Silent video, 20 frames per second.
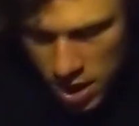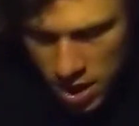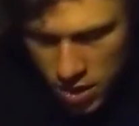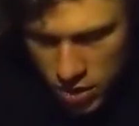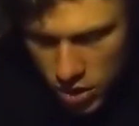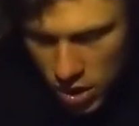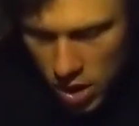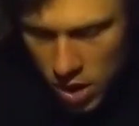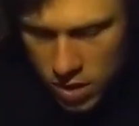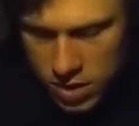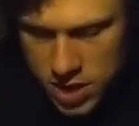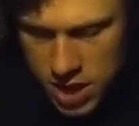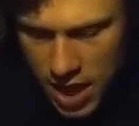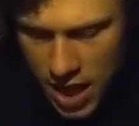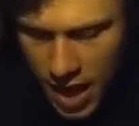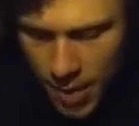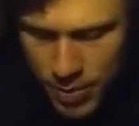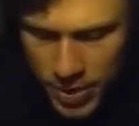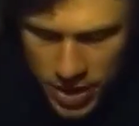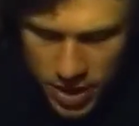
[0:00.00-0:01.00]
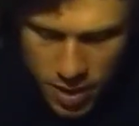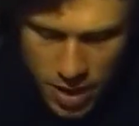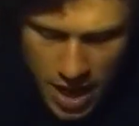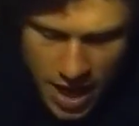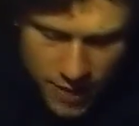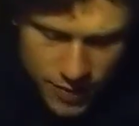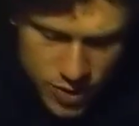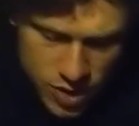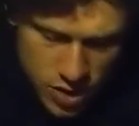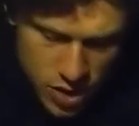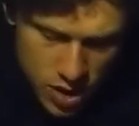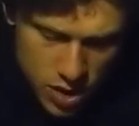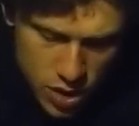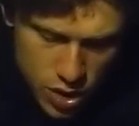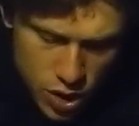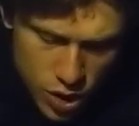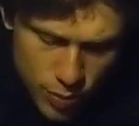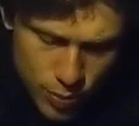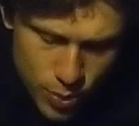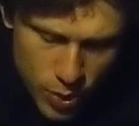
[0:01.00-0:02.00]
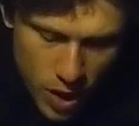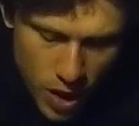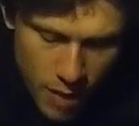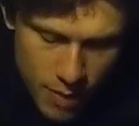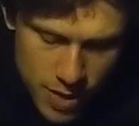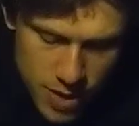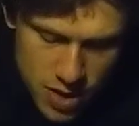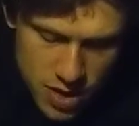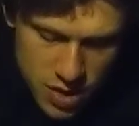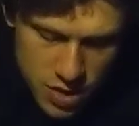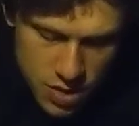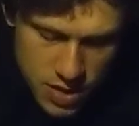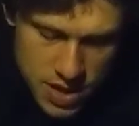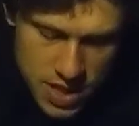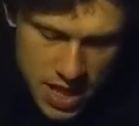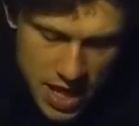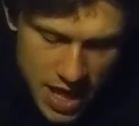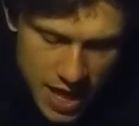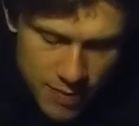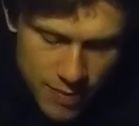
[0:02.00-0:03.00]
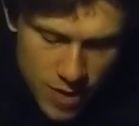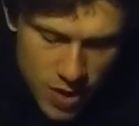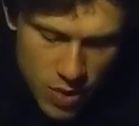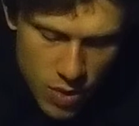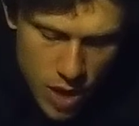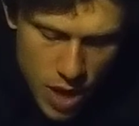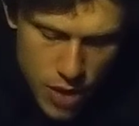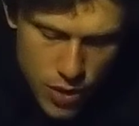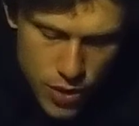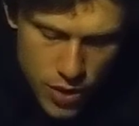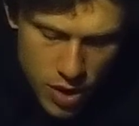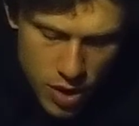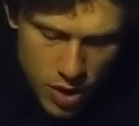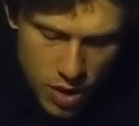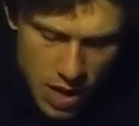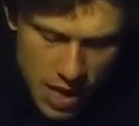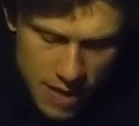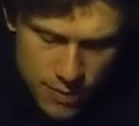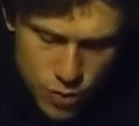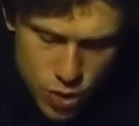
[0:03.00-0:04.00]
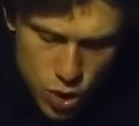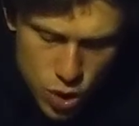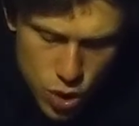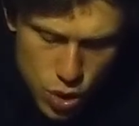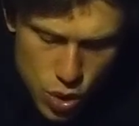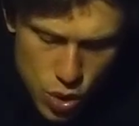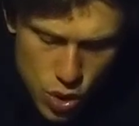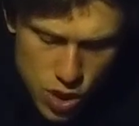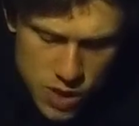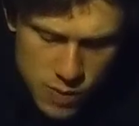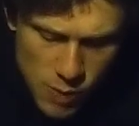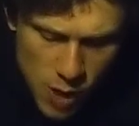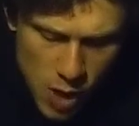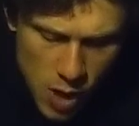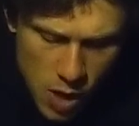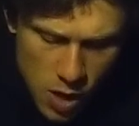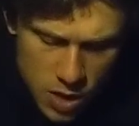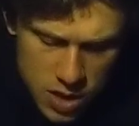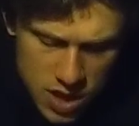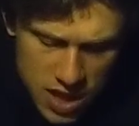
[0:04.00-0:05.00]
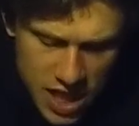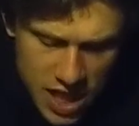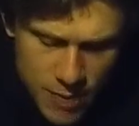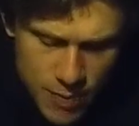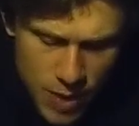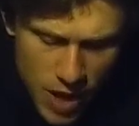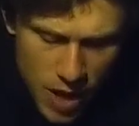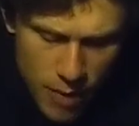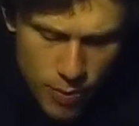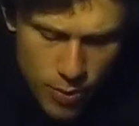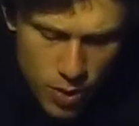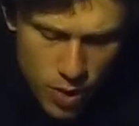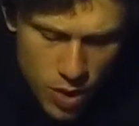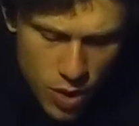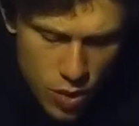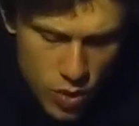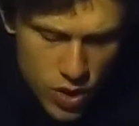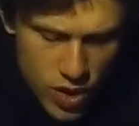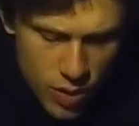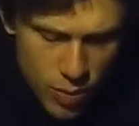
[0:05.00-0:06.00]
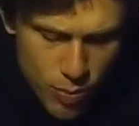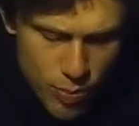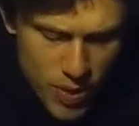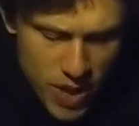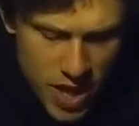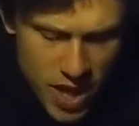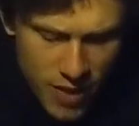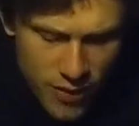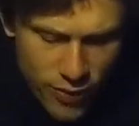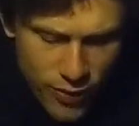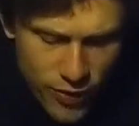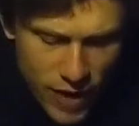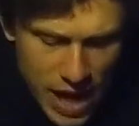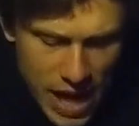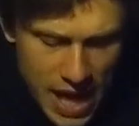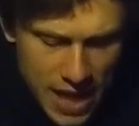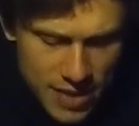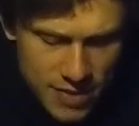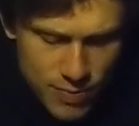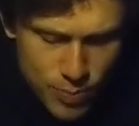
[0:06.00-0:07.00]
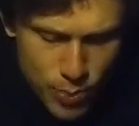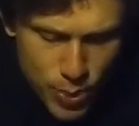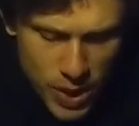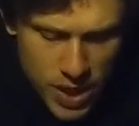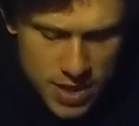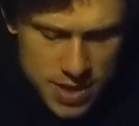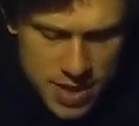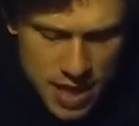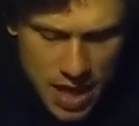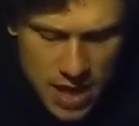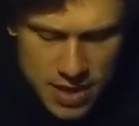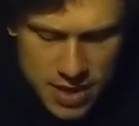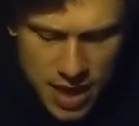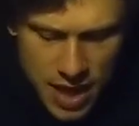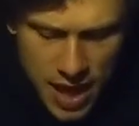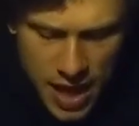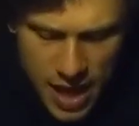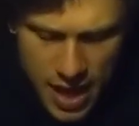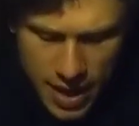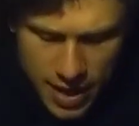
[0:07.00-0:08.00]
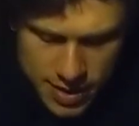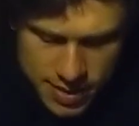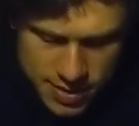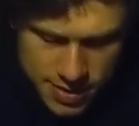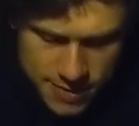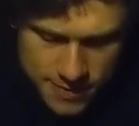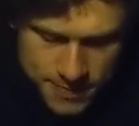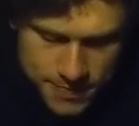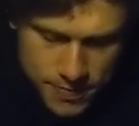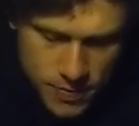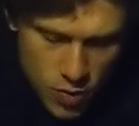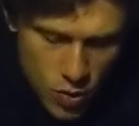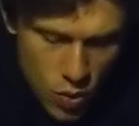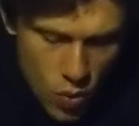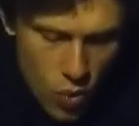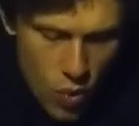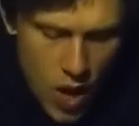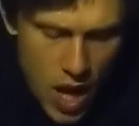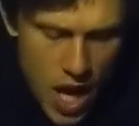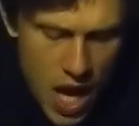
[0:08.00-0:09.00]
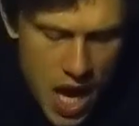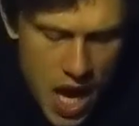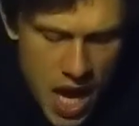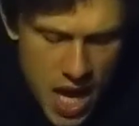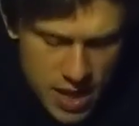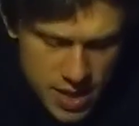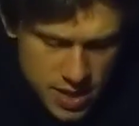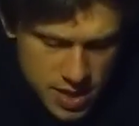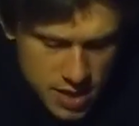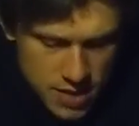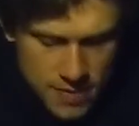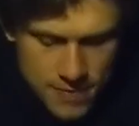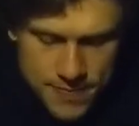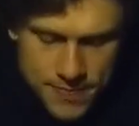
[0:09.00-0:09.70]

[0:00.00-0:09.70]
He croaked, hopping after her. You promised you would take me with you. I am too small to keep up with your big, fat princess legs. Wait!